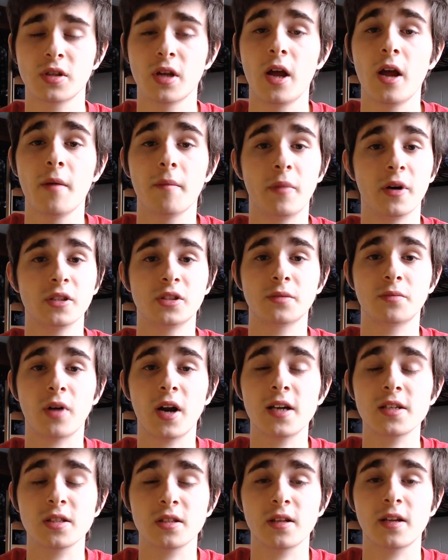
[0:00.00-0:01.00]
But
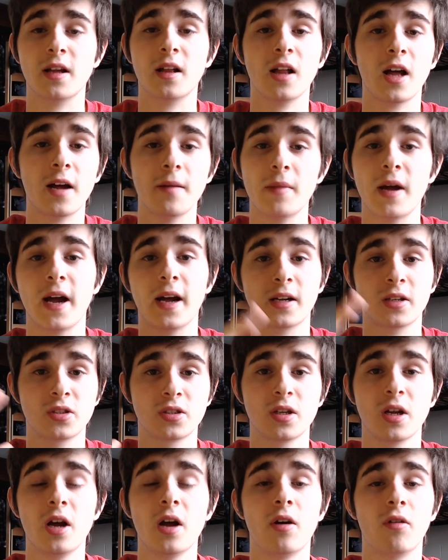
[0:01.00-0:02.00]
surprisingly, Climax
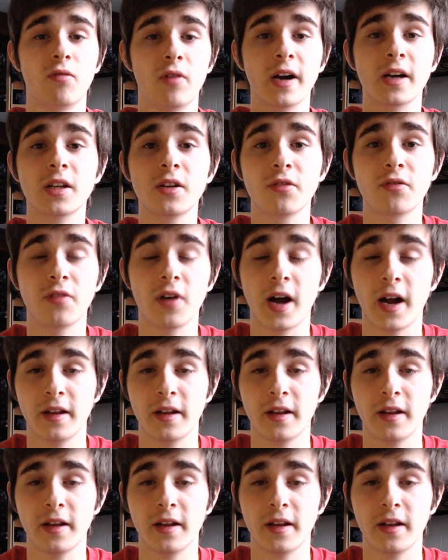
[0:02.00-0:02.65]
rectified